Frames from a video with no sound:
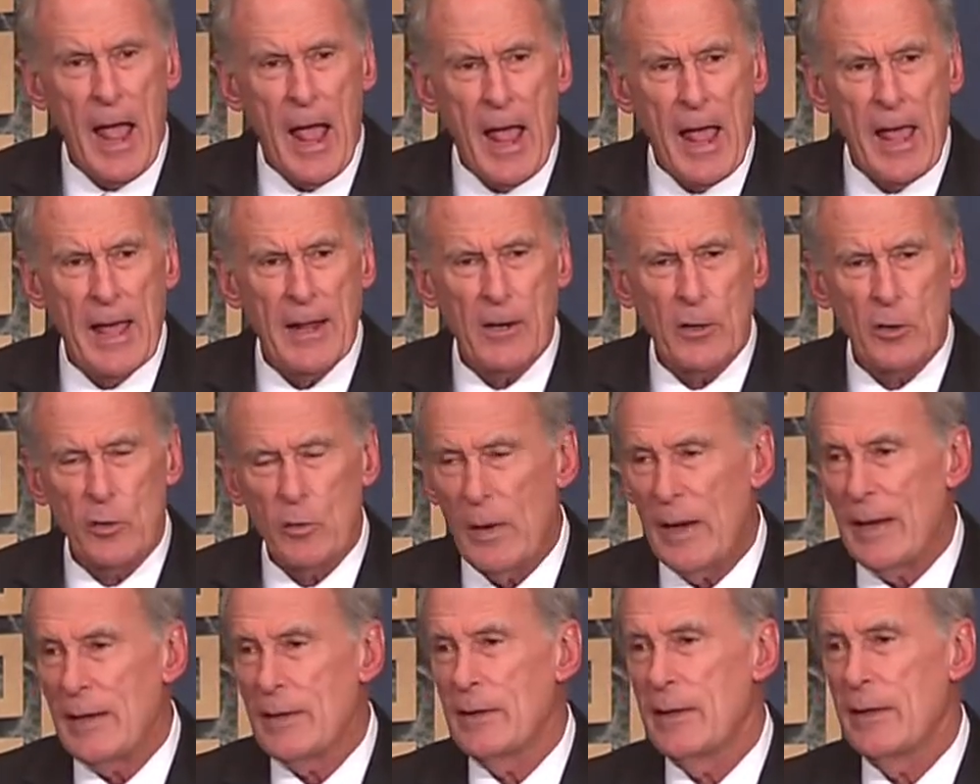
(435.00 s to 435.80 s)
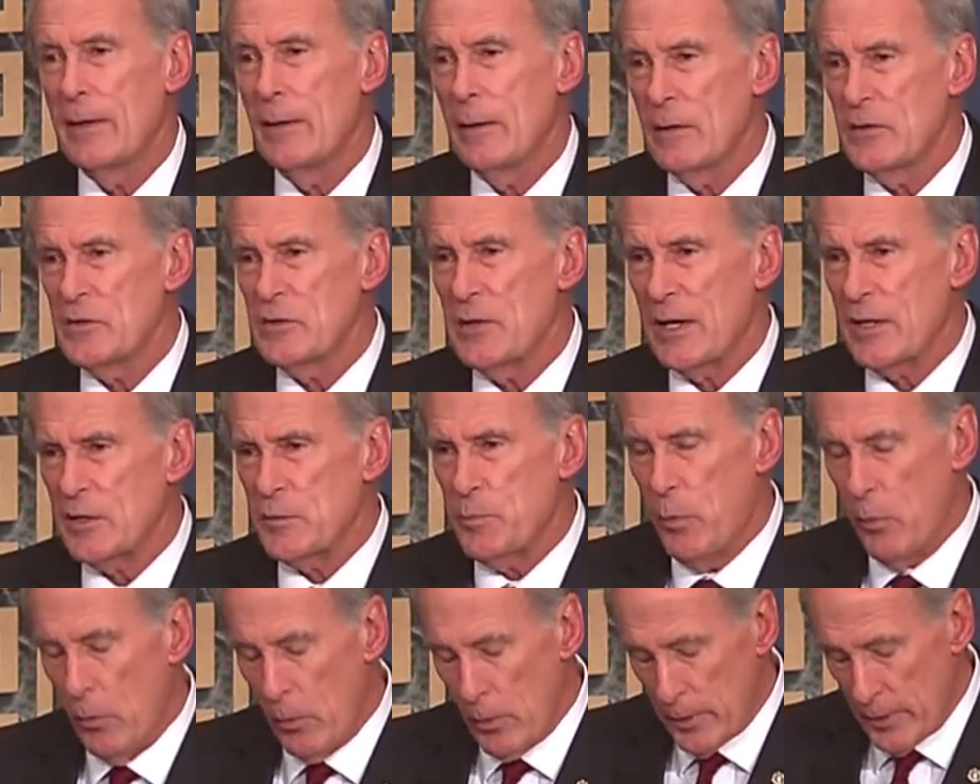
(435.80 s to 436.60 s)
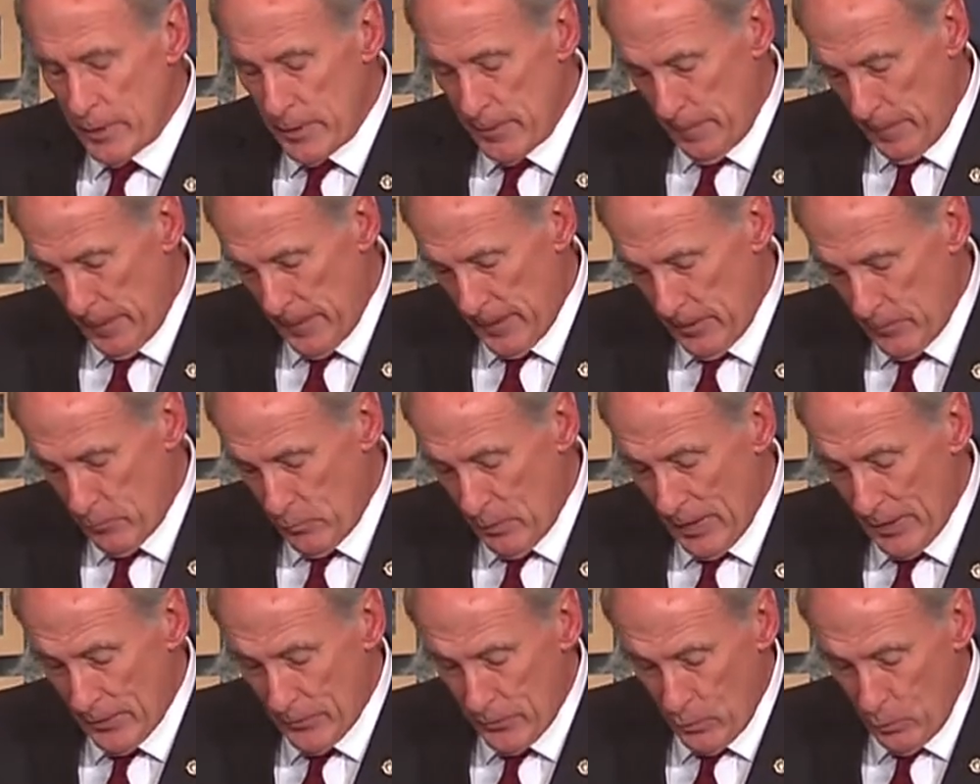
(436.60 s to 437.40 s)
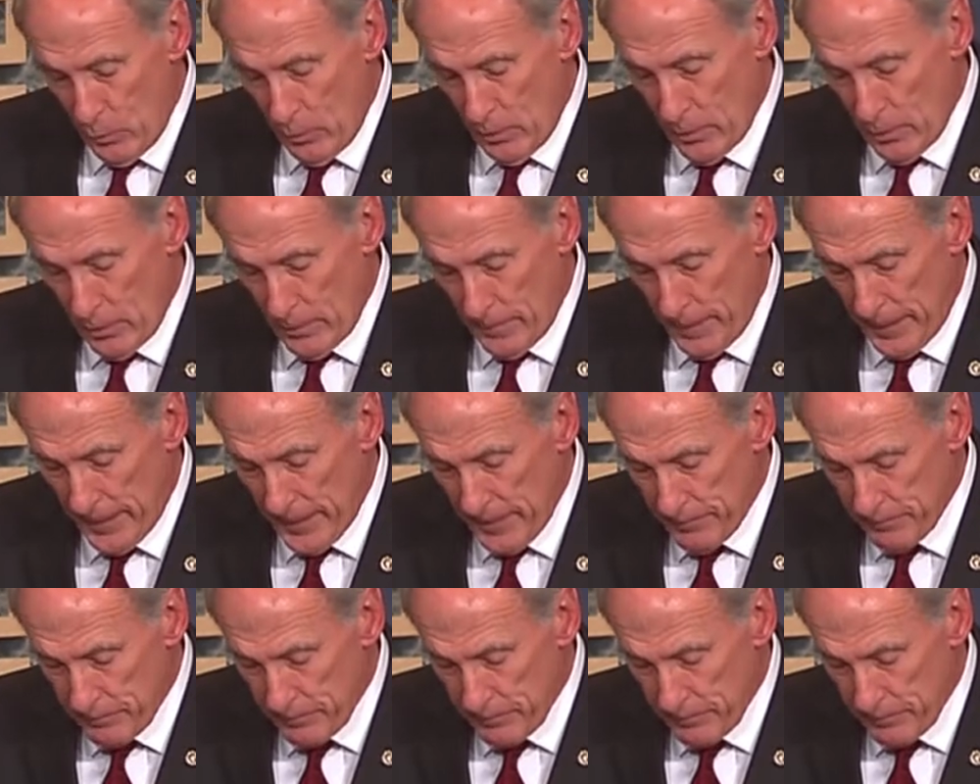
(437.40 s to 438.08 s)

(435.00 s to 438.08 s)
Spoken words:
and a great deal is exported around the world.